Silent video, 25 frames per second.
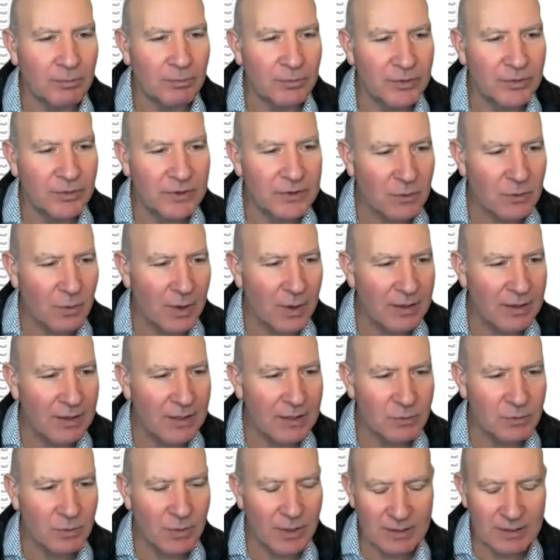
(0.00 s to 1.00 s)
This query
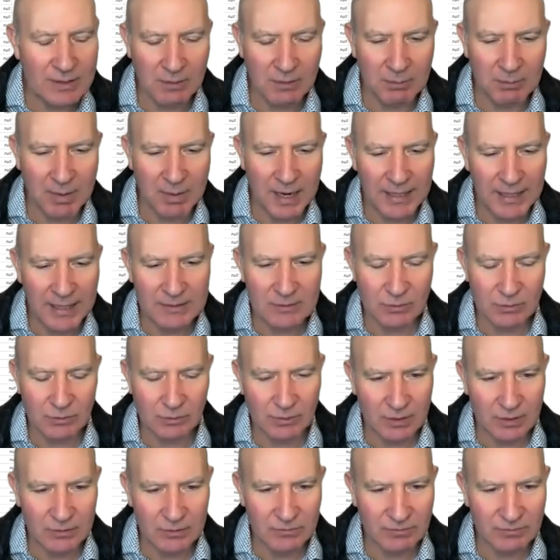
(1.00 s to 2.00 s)
is where it combines all
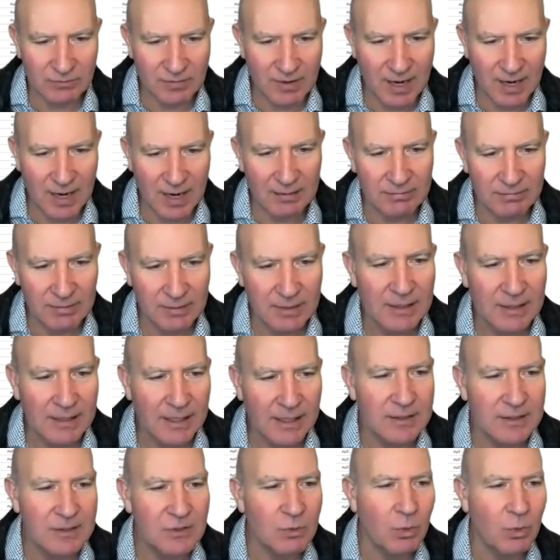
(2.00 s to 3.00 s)
those 5
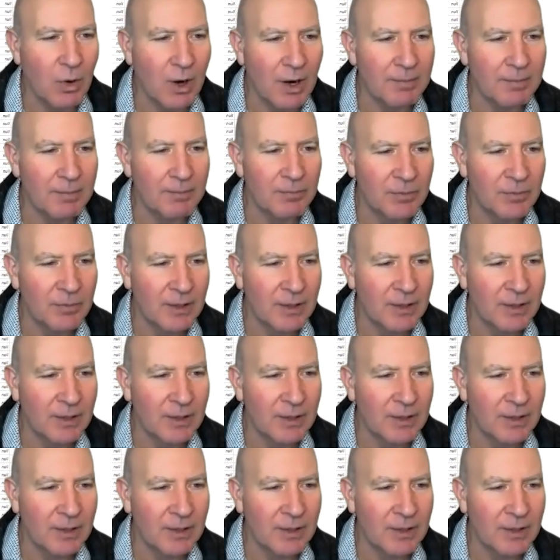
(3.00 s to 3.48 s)
into 1.